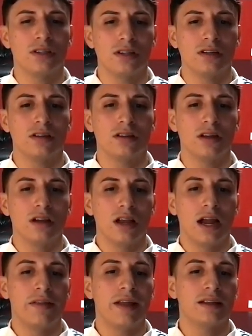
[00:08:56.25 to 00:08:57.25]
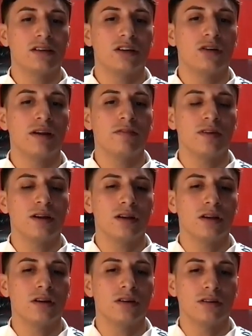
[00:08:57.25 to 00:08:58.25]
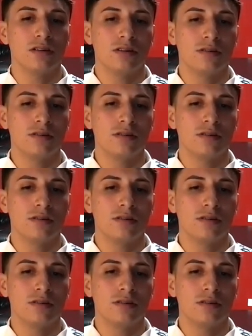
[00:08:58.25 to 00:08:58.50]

things and that's a great feeling you know